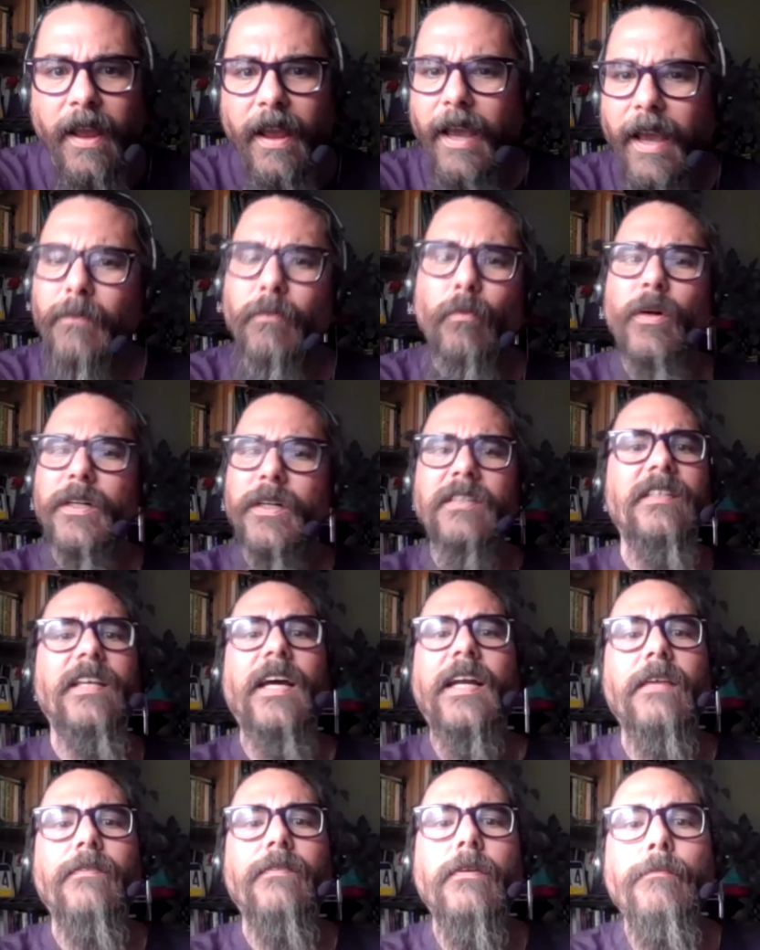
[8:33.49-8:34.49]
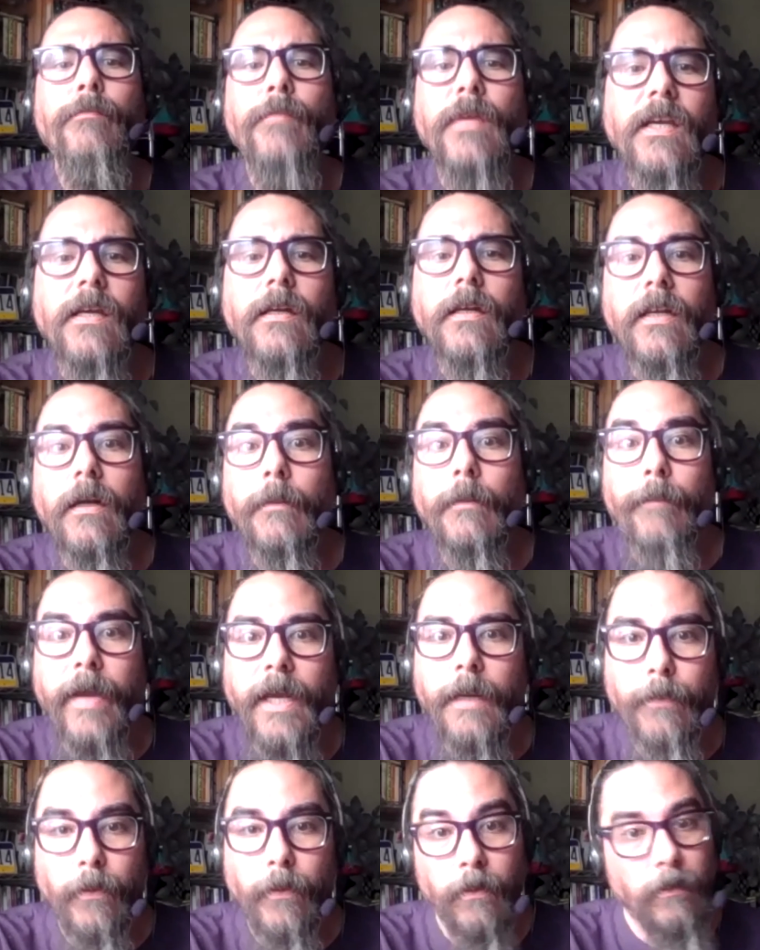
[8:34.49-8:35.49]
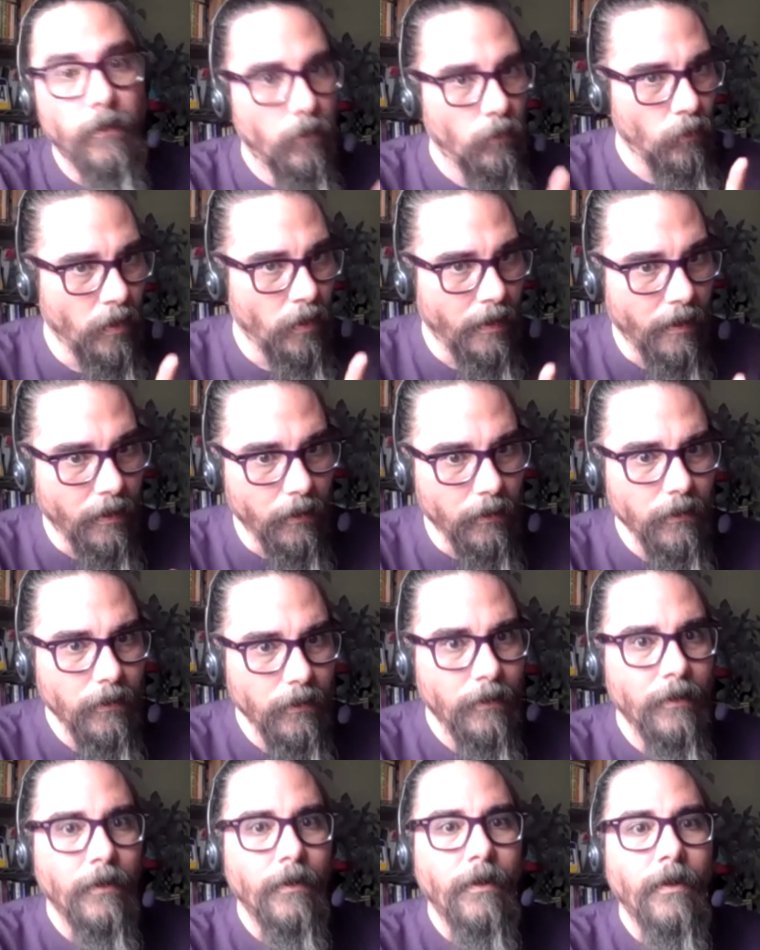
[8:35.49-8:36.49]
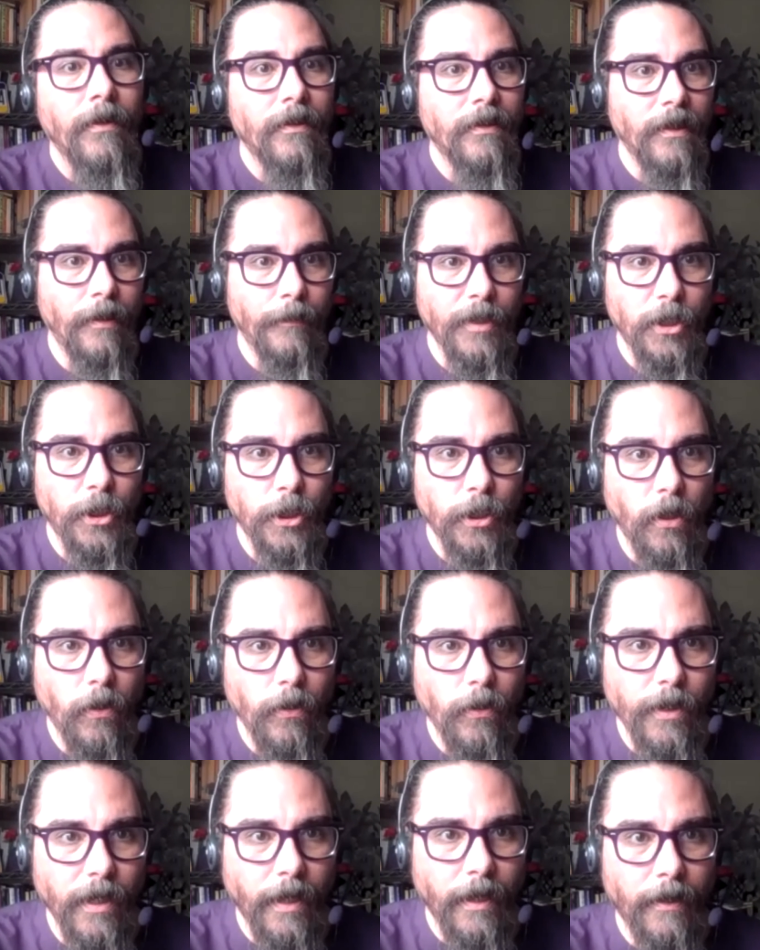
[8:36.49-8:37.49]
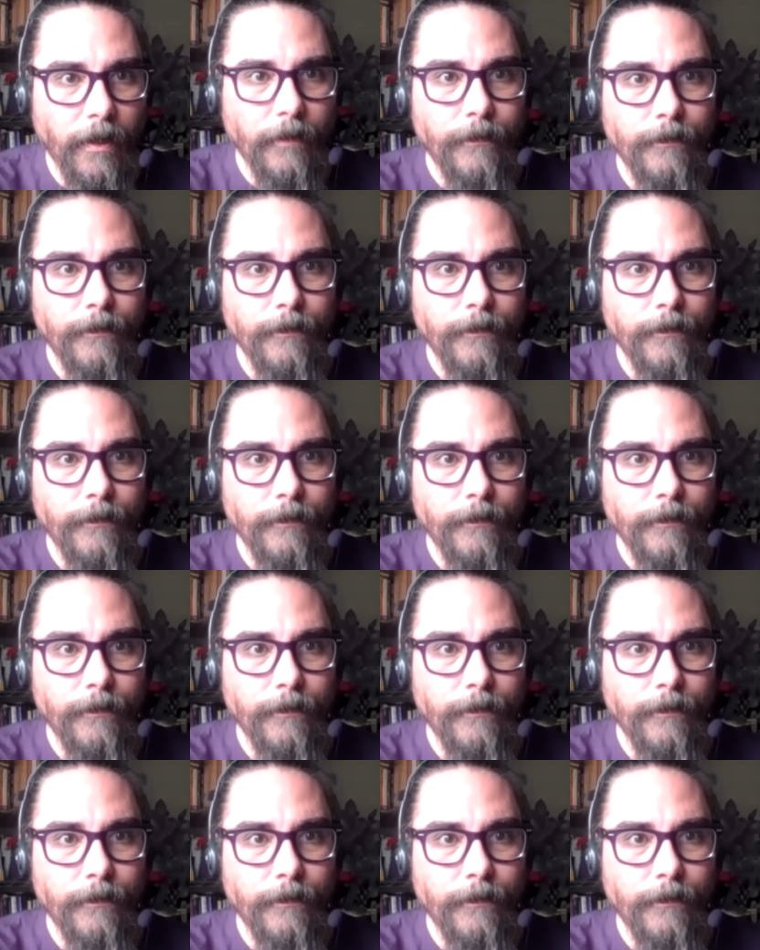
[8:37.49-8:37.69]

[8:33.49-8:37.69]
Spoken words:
And what does that even mean in a paper? Well, let me show you.